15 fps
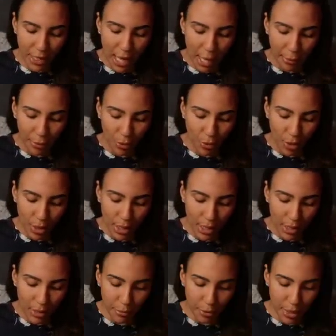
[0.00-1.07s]
Capricorn
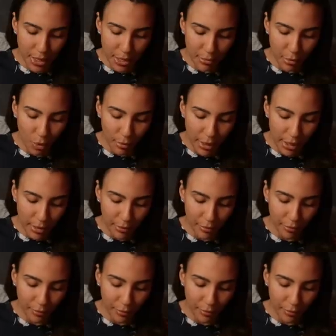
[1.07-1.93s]
in the present moment.